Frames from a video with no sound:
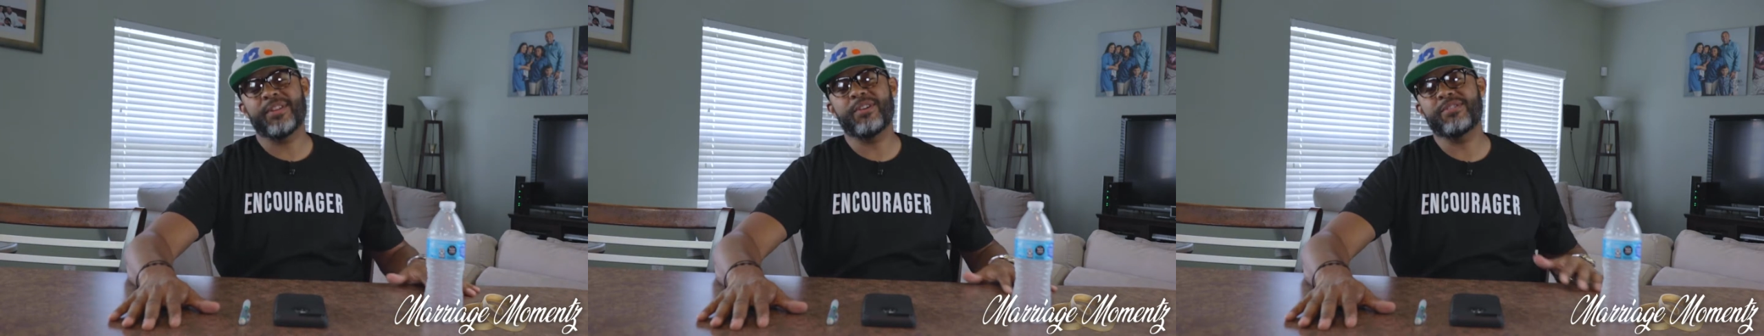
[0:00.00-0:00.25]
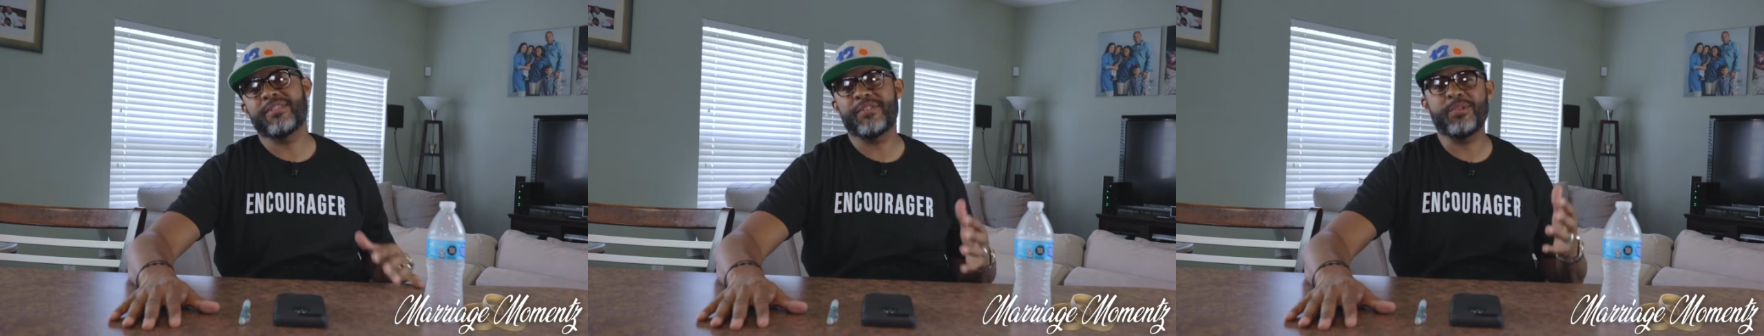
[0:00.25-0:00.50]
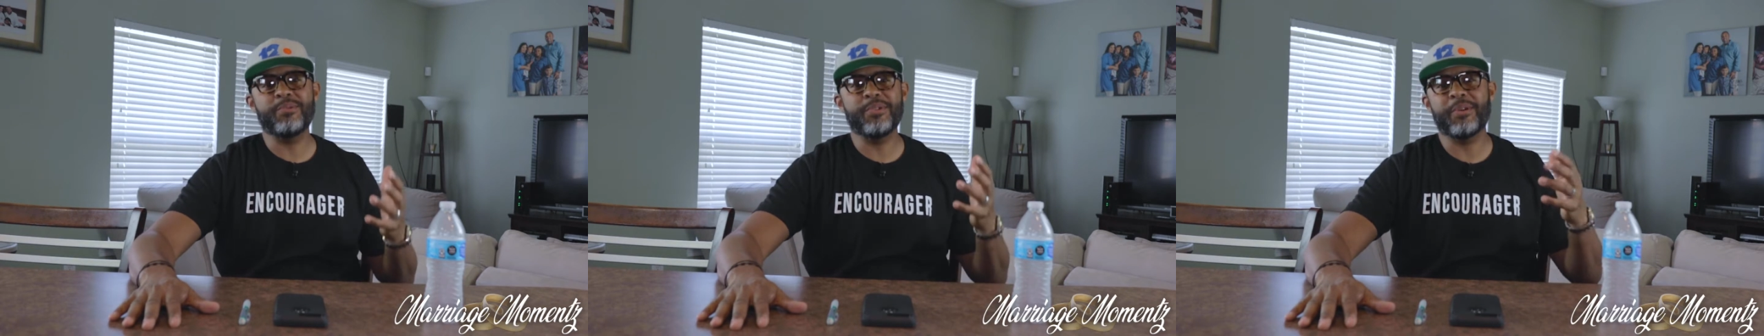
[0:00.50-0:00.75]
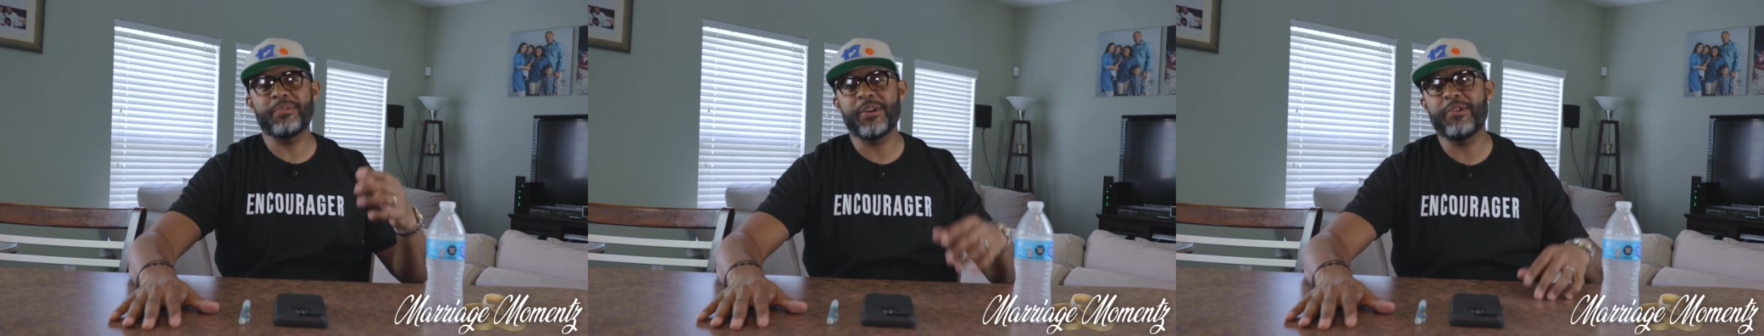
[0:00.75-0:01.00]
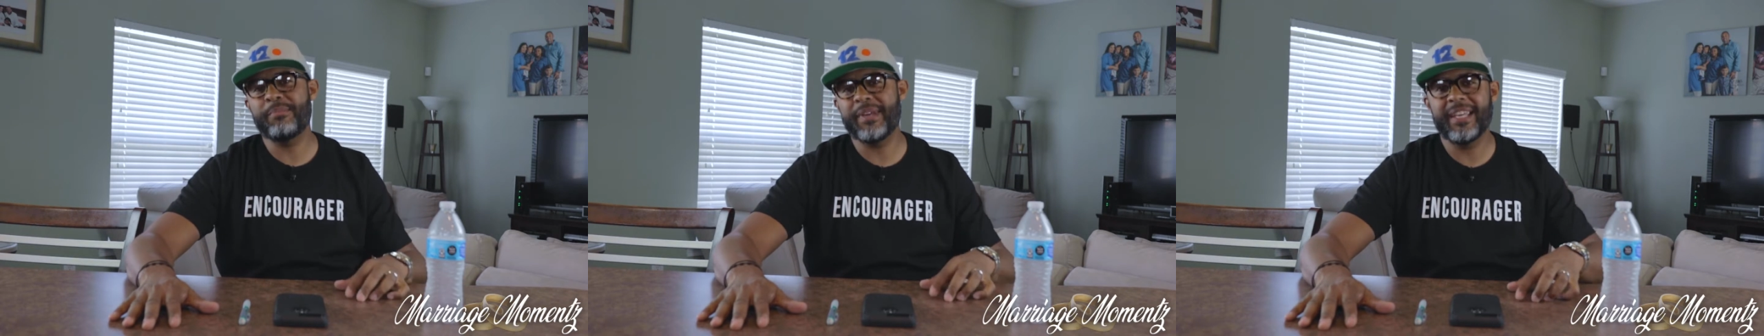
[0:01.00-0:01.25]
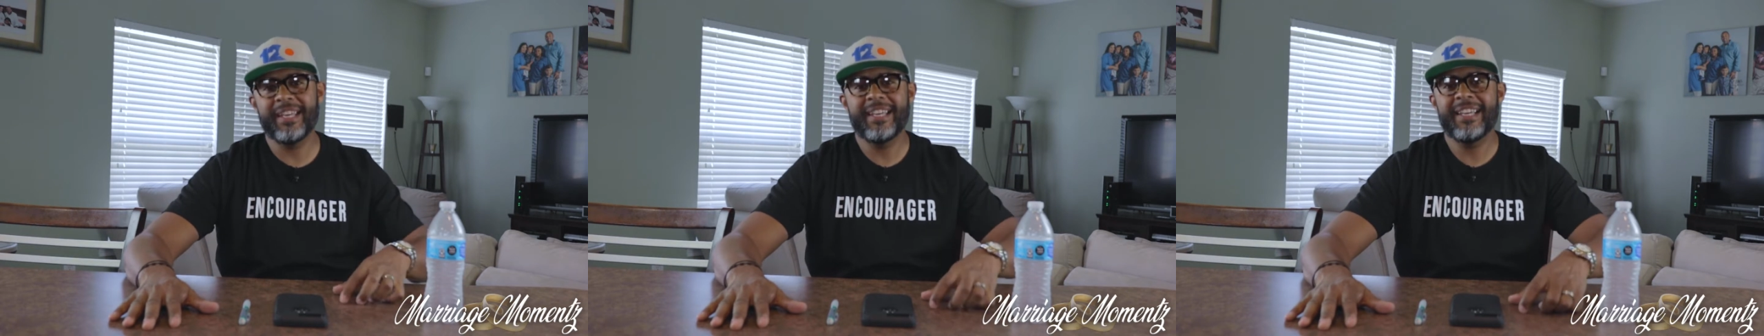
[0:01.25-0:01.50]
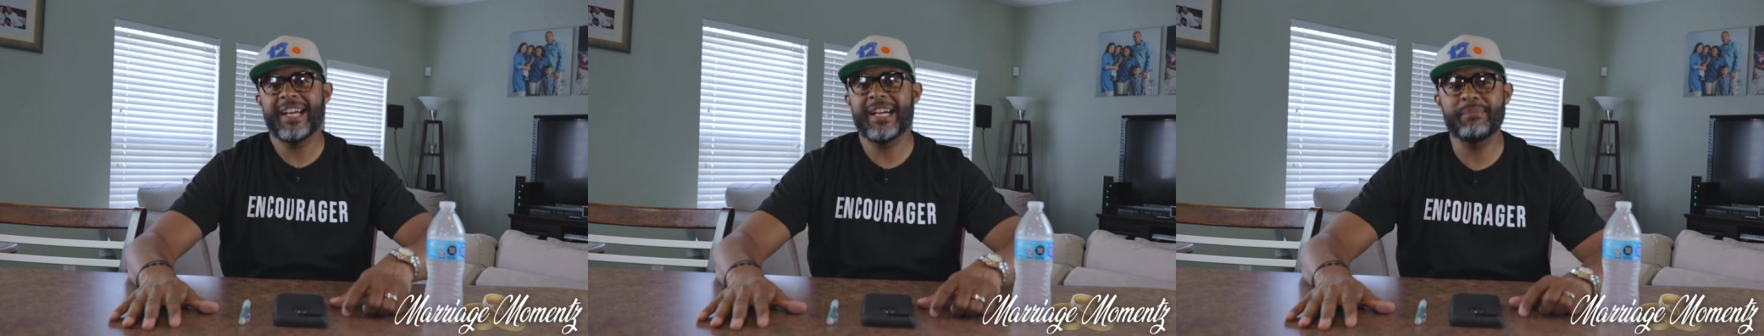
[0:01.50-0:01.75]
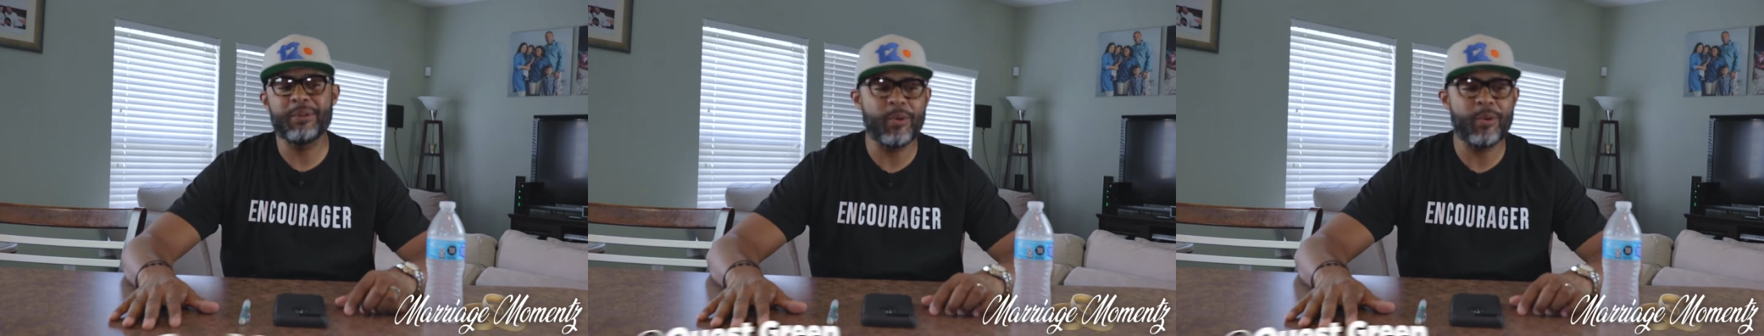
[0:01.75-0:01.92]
For those of you who don't know me, I'm